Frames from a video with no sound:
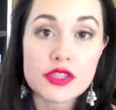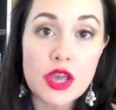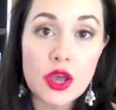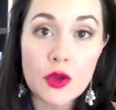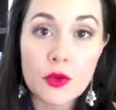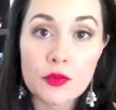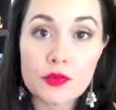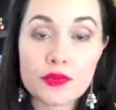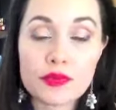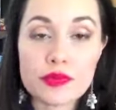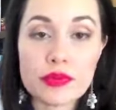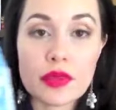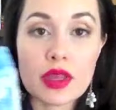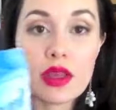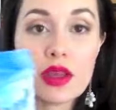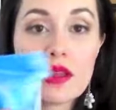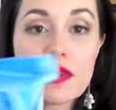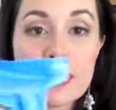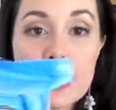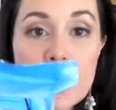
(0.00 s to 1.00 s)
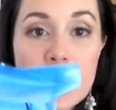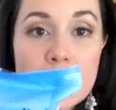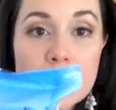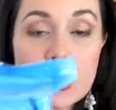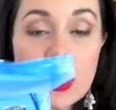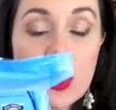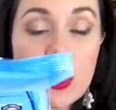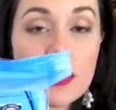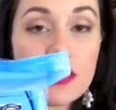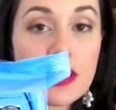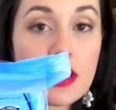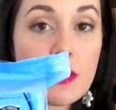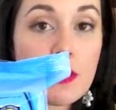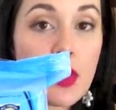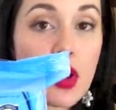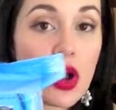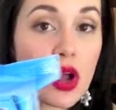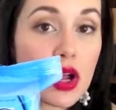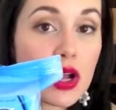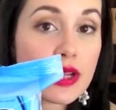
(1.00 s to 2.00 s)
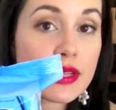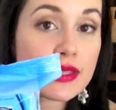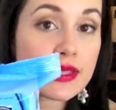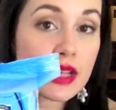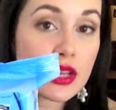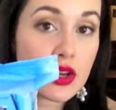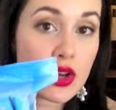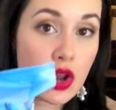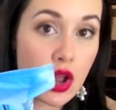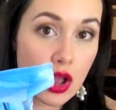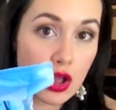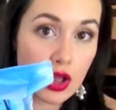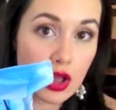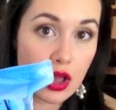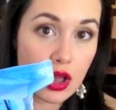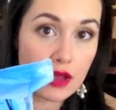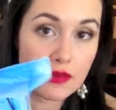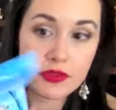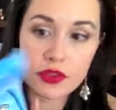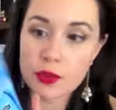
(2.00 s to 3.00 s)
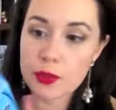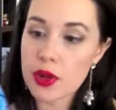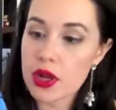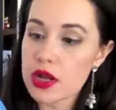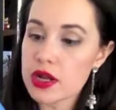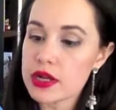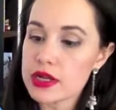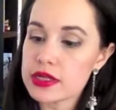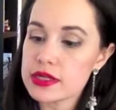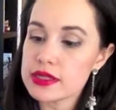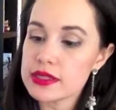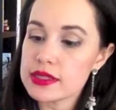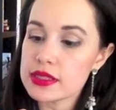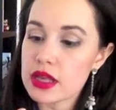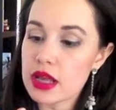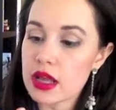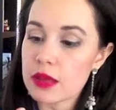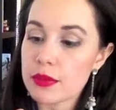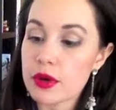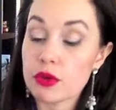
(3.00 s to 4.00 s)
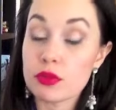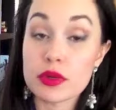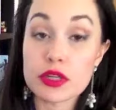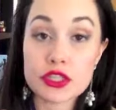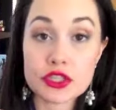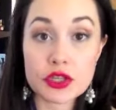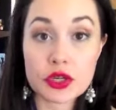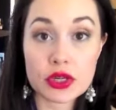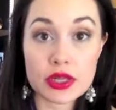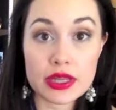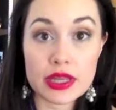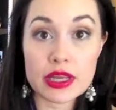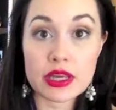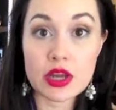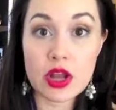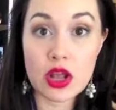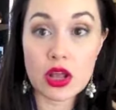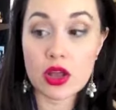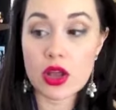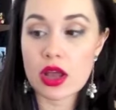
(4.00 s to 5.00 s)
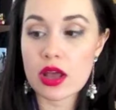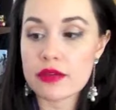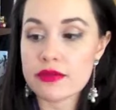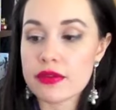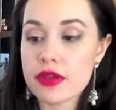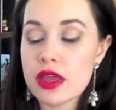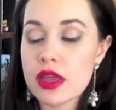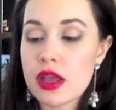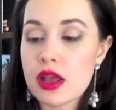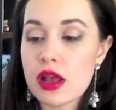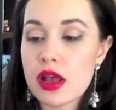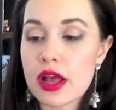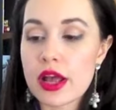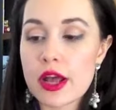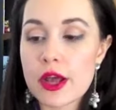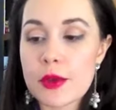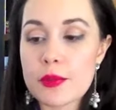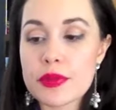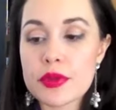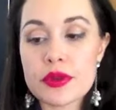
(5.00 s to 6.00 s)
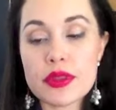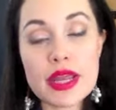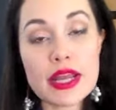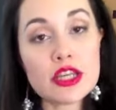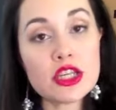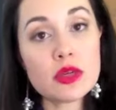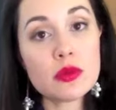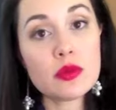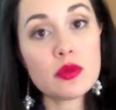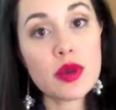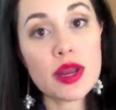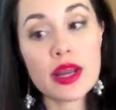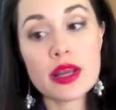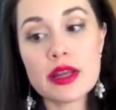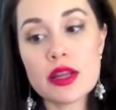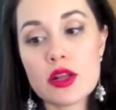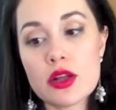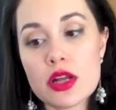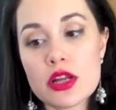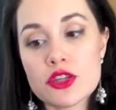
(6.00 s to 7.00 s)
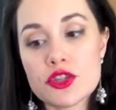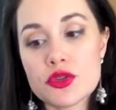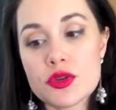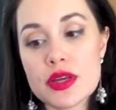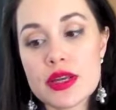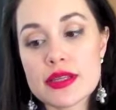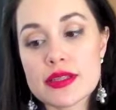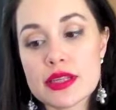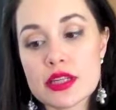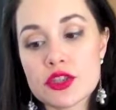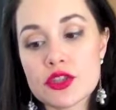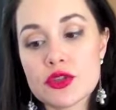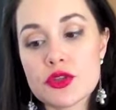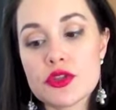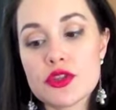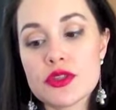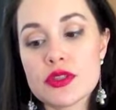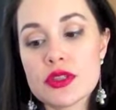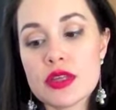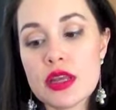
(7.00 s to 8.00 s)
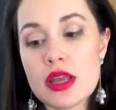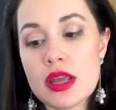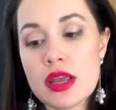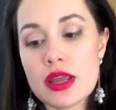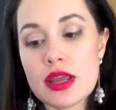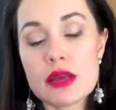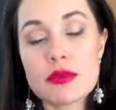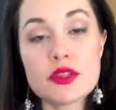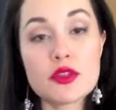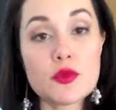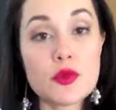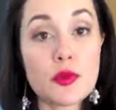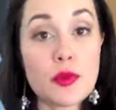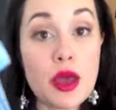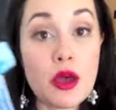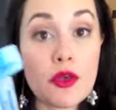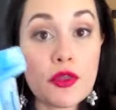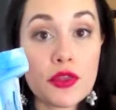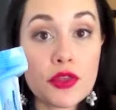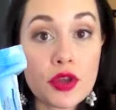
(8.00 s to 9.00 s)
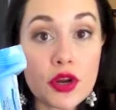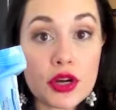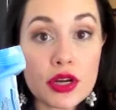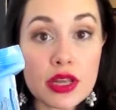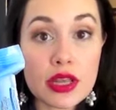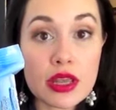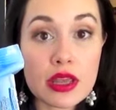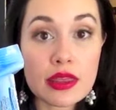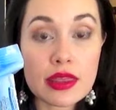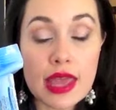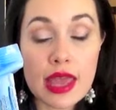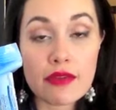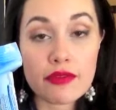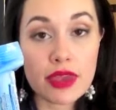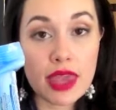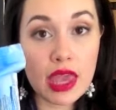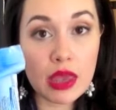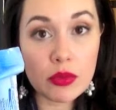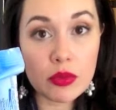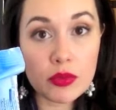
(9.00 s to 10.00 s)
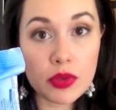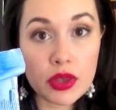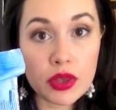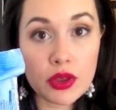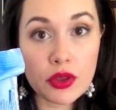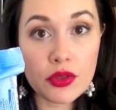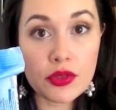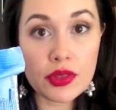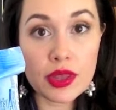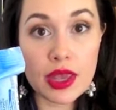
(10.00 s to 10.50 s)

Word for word: So these are the Pond's knockoff, the Pond's um, Original Clean knockoff. Um, they're the H-E-B brand, Hill Country Essentials. Comes with about 30. They have chamomile.